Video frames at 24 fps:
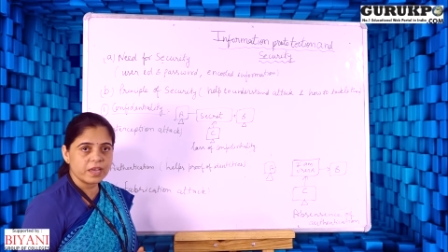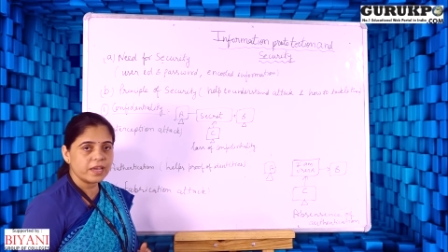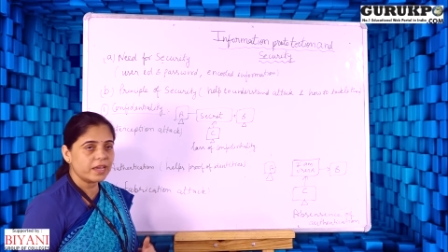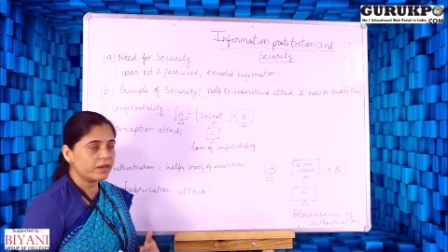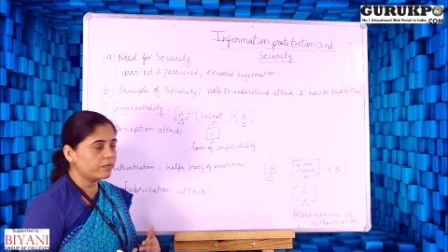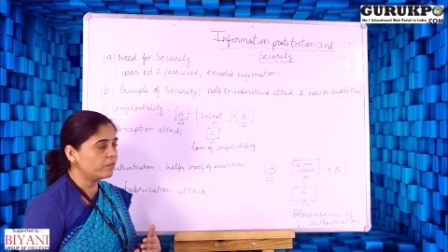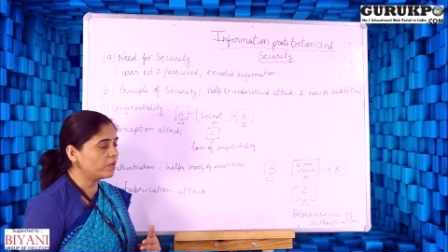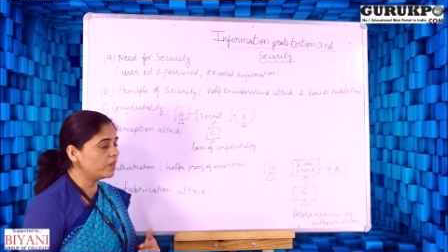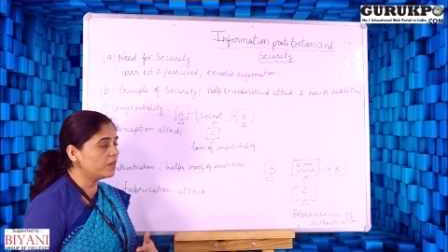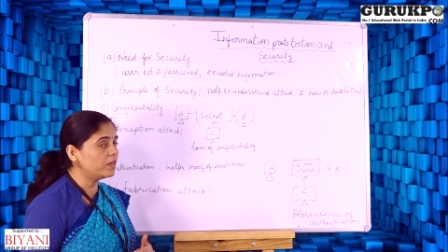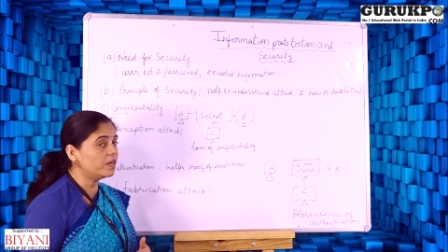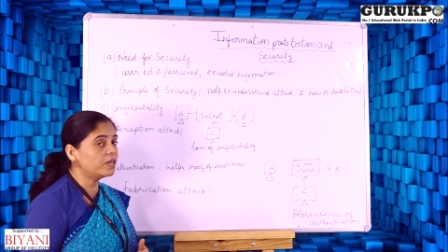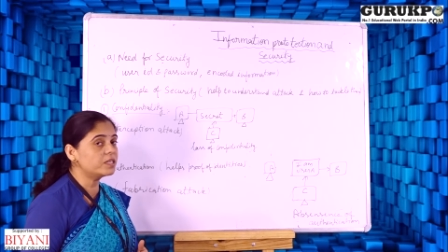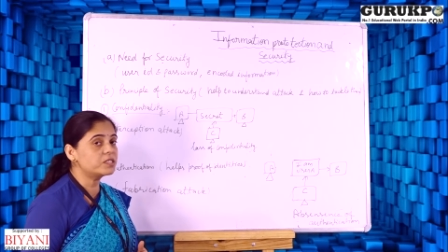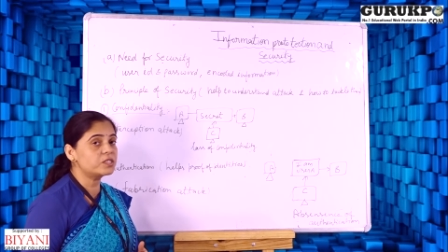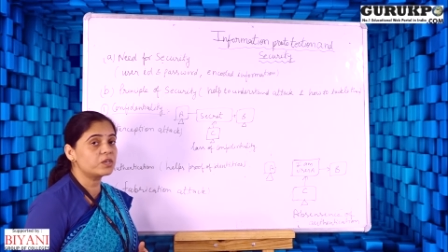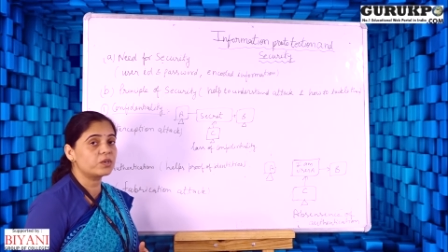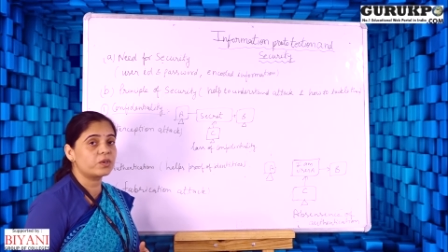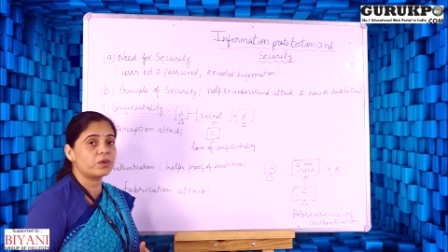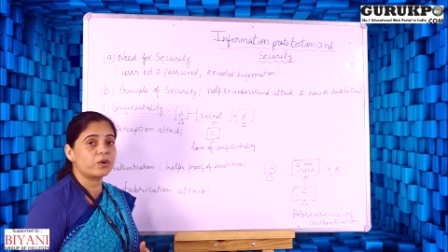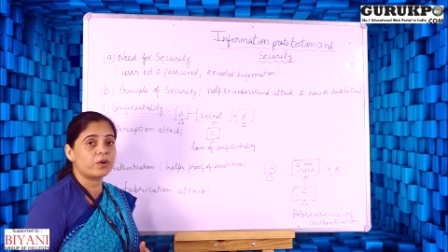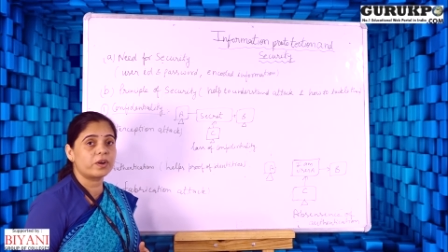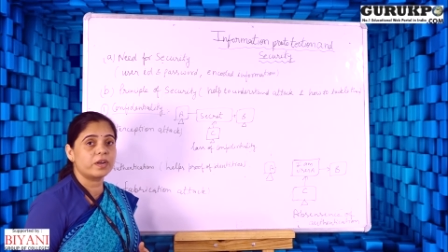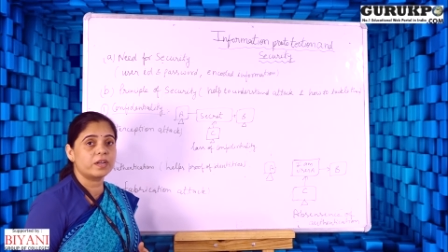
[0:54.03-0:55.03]
we need
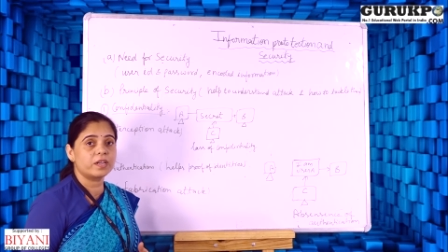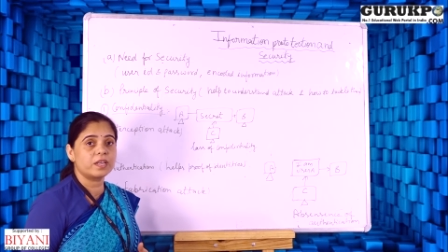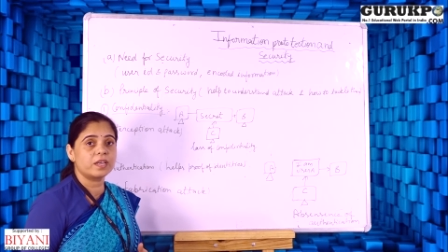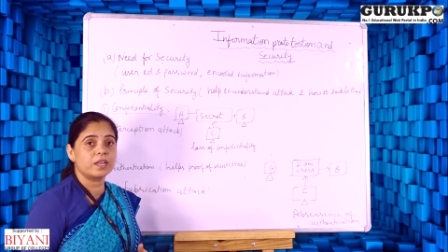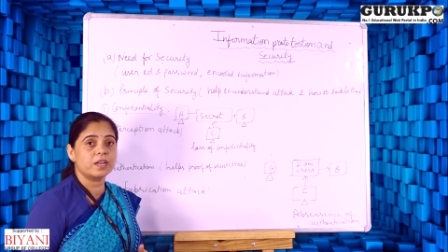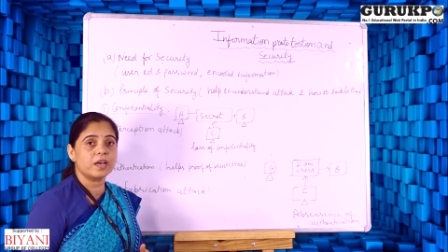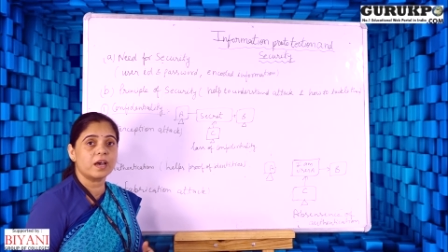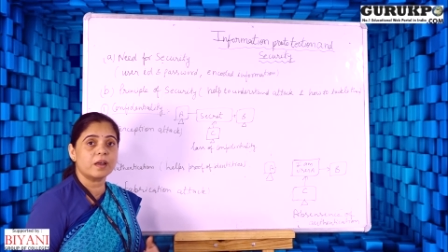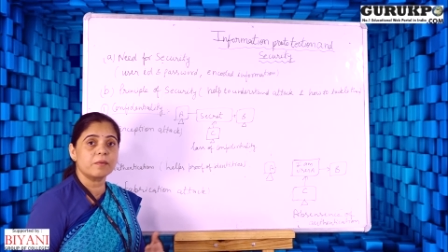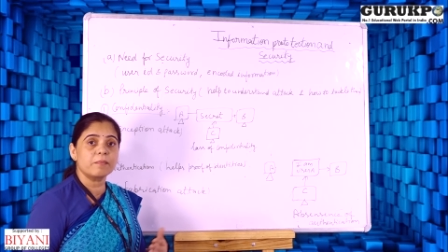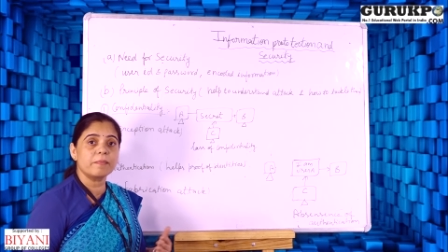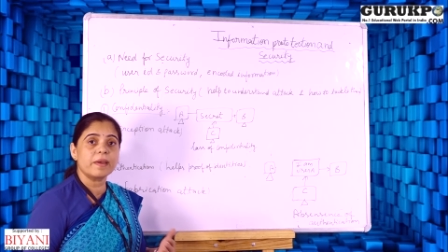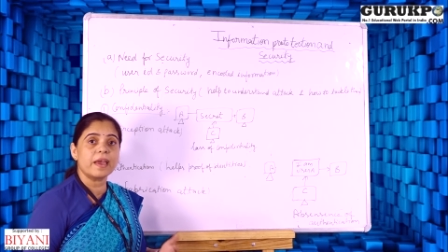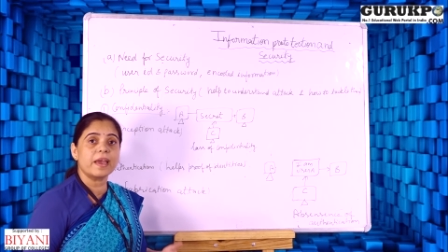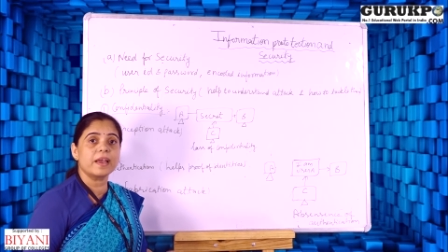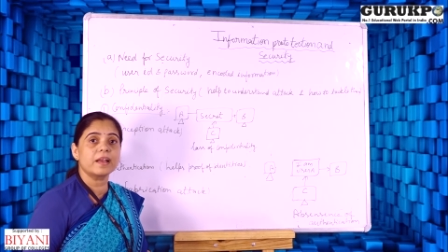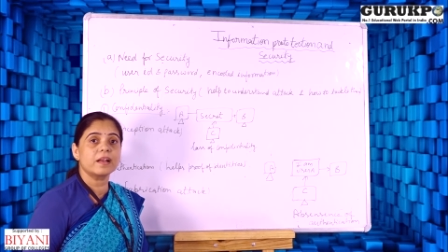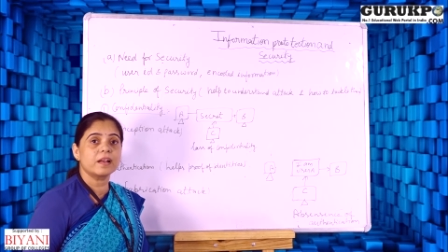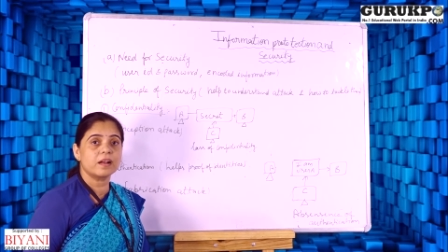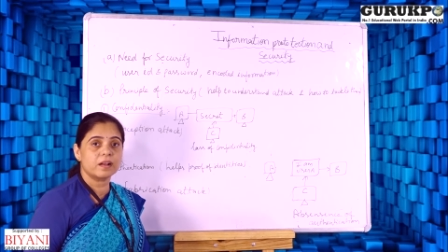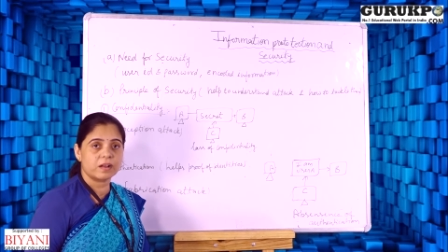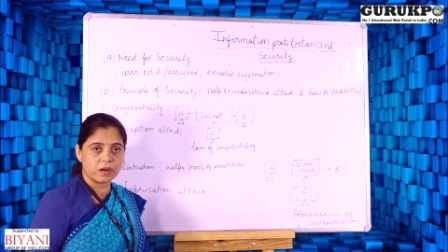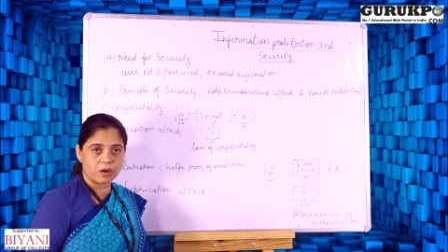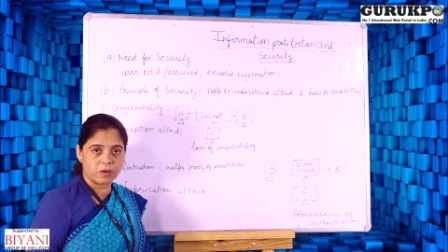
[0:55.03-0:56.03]
security in our
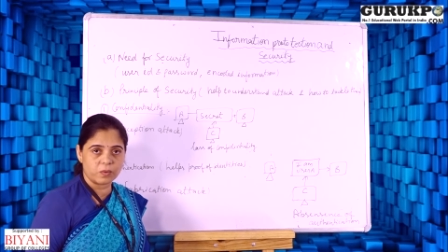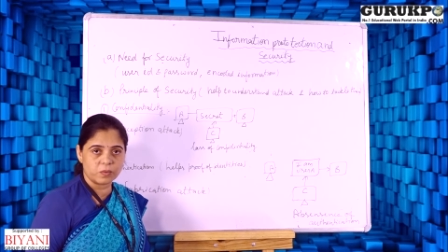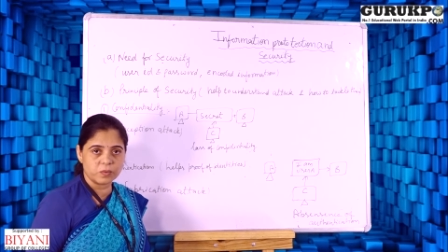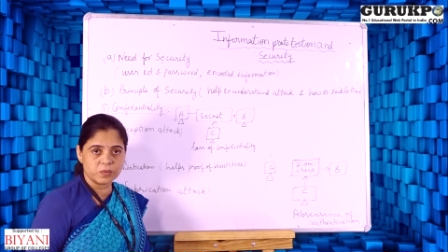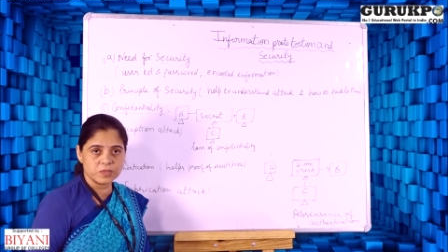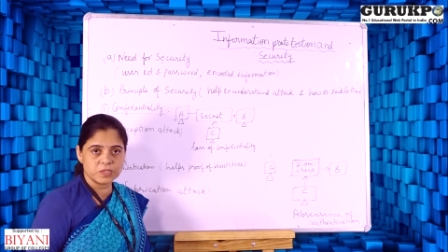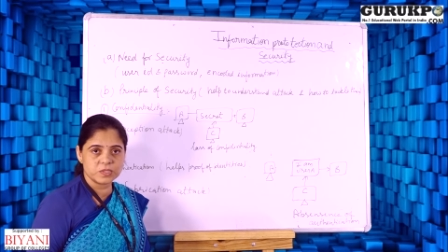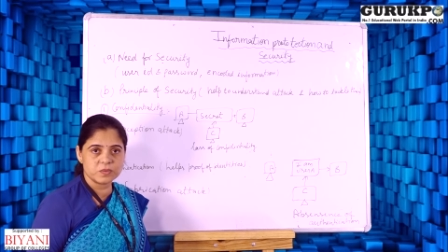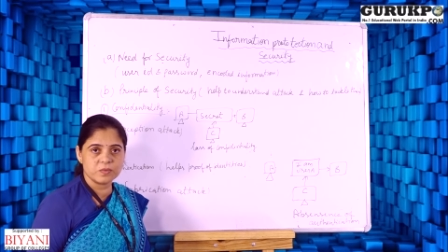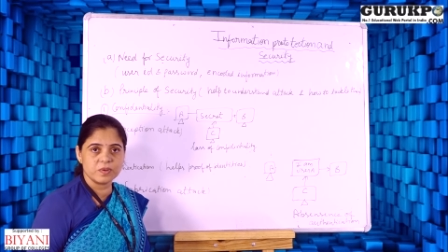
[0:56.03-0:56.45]
bank accounts,